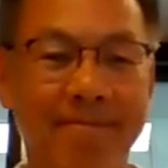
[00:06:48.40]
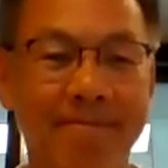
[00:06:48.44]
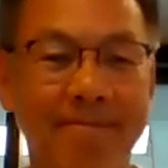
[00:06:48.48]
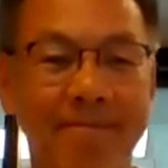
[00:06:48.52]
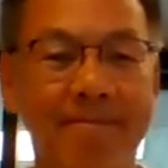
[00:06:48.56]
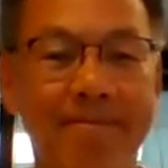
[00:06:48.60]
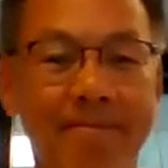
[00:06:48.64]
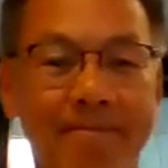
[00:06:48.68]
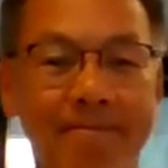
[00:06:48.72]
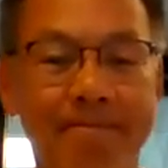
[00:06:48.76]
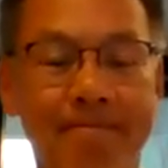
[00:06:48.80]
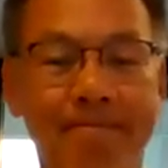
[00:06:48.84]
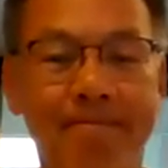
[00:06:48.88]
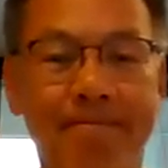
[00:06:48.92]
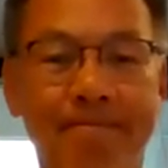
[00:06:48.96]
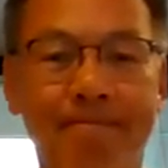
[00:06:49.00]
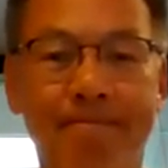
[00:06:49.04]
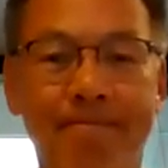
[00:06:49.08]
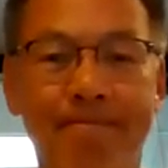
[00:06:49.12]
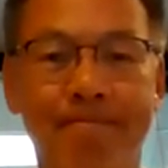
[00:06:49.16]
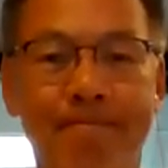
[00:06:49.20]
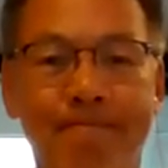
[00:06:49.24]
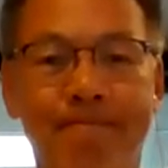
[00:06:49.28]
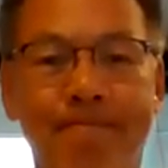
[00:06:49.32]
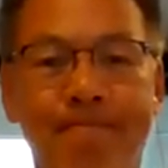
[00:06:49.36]

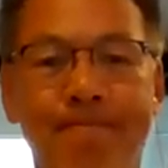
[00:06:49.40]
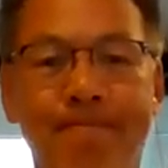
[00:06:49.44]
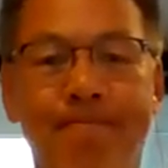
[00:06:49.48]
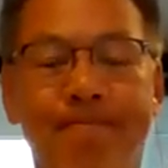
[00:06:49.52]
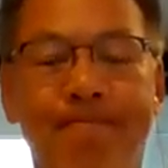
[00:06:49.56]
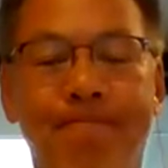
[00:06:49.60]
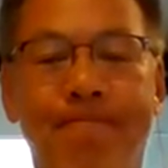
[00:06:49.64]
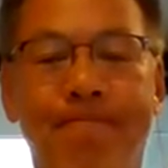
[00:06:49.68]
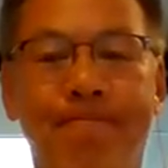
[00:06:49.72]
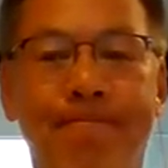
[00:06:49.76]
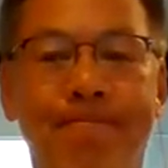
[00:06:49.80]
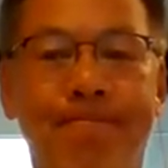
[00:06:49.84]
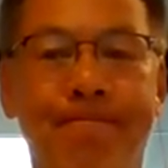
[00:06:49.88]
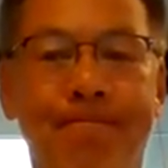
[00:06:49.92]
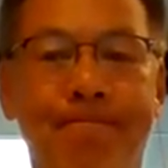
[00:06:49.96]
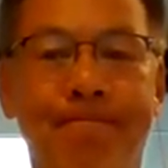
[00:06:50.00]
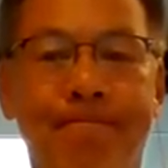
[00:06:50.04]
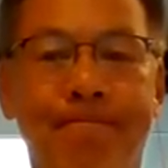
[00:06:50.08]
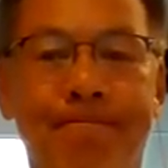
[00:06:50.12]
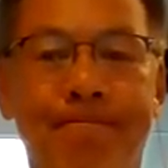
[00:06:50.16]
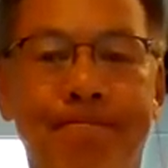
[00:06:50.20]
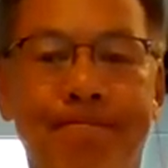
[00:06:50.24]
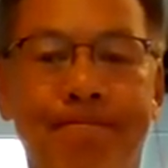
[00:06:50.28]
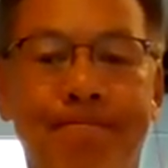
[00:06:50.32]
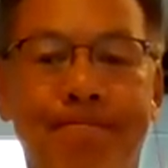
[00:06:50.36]

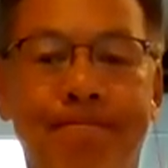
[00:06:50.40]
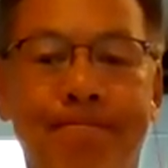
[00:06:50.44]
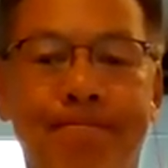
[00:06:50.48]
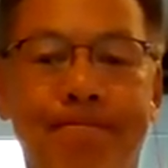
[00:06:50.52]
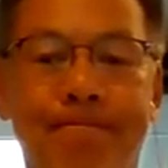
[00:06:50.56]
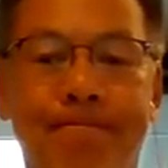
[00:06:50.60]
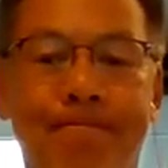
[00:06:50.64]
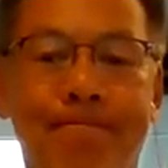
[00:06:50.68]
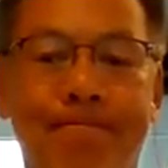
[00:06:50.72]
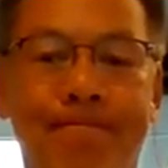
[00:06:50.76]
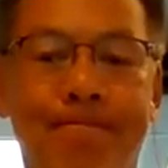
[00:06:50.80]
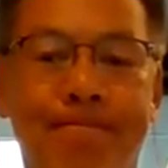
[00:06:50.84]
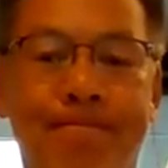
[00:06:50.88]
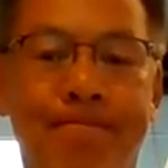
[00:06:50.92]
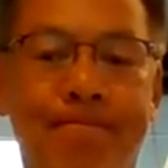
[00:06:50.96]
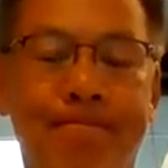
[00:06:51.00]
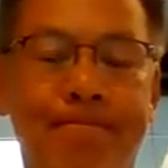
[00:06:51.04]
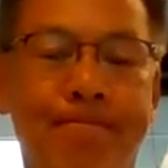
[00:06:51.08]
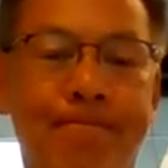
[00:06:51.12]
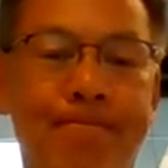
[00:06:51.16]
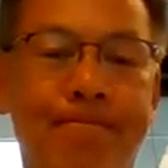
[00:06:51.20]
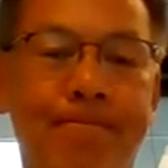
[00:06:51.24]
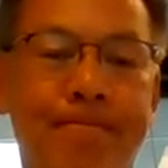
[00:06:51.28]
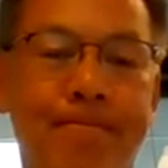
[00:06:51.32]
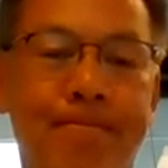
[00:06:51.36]

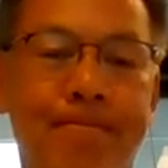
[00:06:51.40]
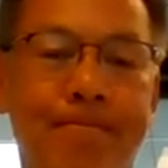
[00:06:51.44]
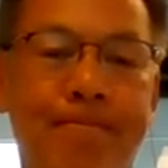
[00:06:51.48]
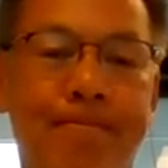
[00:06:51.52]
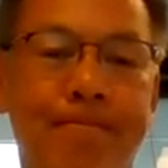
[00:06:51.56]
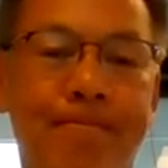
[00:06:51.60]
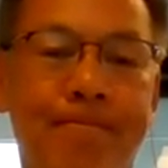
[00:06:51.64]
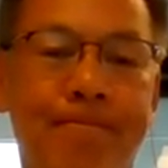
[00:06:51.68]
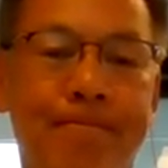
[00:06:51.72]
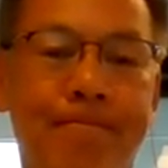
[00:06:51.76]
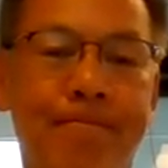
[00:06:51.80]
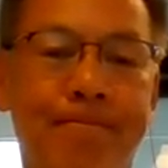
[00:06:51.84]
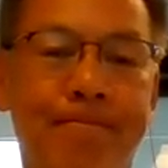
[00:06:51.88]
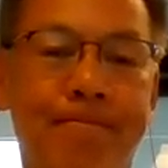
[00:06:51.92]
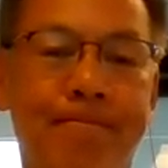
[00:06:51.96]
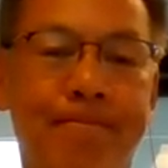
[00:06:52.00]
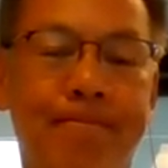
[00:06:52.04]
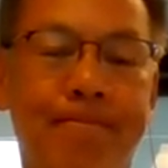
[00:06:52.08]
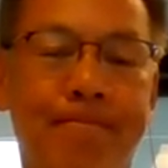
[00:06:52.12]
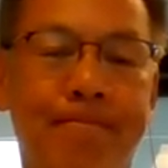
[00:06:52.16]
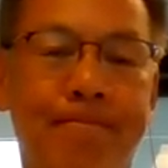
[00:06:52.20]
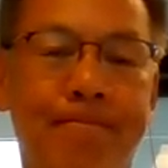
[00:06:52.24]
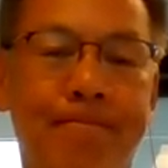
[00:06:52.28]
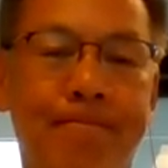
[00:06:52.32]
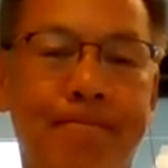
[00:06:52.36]

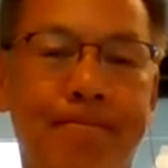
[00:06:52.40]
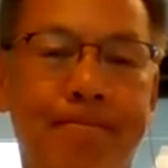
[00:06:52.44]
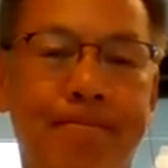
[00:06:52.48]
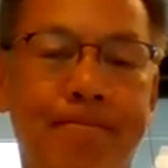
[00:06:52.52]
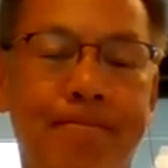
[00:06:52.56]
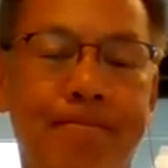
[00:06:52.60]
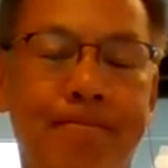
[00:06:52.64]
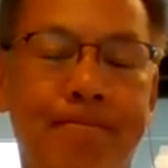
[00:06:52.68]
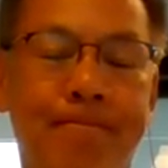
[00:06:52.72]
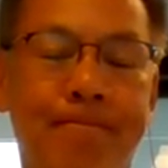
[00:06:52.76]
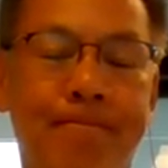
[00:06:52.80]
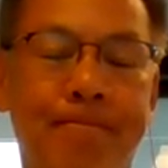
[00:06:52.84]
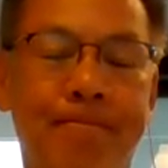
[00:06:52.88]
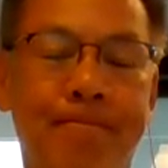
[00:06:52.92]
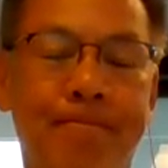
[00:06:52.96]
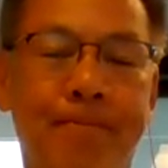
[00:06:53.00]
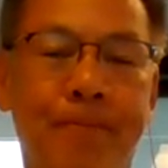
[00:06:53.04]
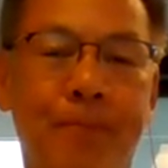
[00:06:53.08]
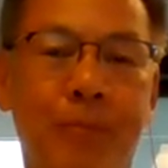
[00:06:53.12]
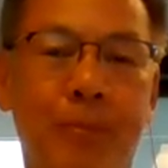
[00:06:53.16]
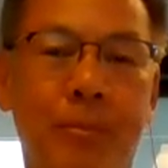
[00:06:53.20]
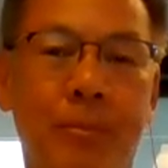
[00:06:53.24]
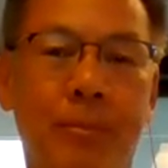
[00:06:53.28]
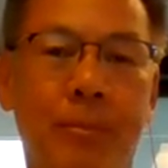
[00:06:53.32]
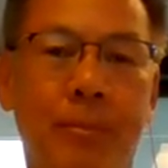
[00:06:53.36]

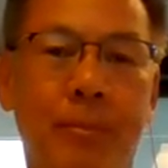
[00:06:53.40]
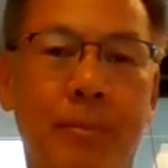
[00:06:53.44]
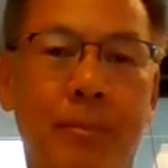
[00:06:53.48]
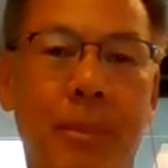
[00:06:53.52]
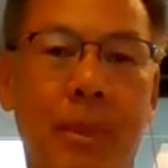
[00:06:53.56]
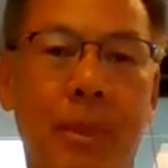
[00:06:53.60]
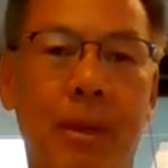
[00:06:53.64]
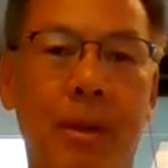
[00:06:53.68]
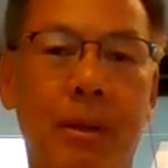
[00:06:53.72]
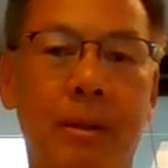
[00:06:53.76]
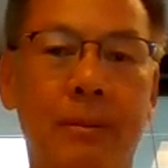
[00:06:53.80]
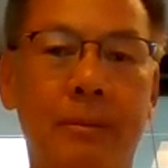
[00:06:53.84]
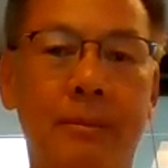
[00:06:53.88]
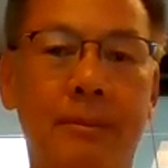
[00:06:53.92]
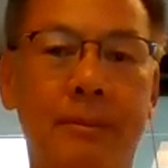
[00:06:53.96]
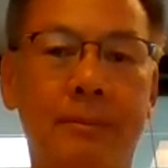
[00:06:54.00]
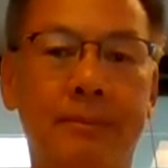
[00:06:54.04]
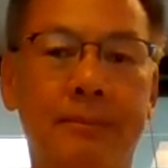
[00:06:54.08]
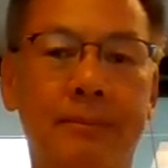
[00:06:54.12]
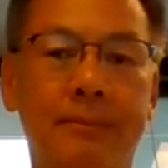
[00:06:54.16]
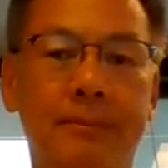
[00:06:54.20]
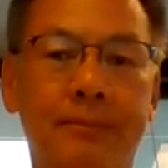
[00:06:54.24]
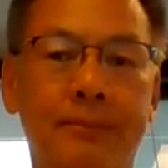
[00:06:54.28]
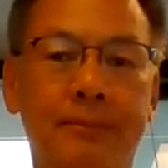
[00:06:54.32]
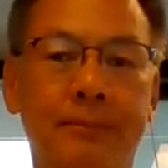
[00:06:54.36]

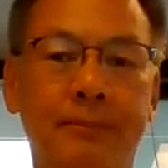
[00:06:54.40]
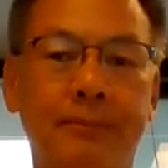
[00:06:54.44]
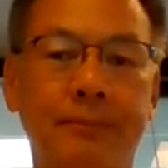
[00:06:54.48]
No words are spoken by the person on screen.